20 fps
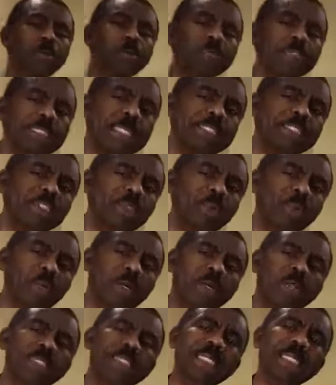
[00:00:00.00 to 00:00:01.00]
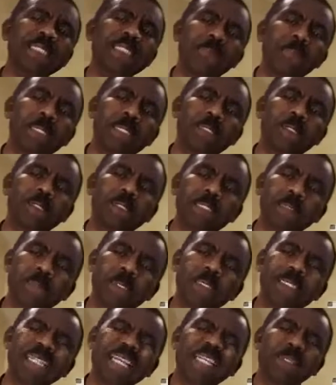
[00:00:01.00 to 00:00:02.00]
you could say square centimeters,
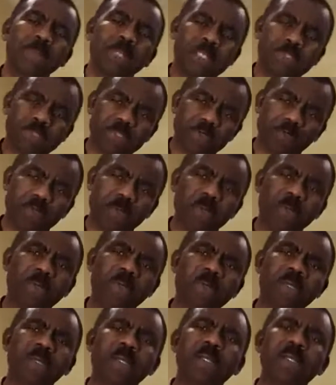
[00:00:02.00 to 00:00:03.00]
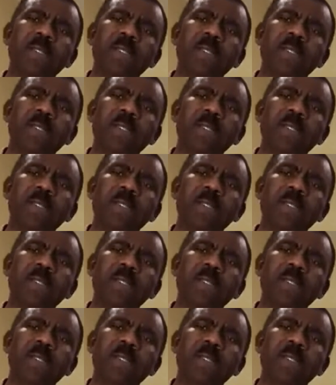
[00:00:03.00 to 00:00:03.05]
but centimeters squared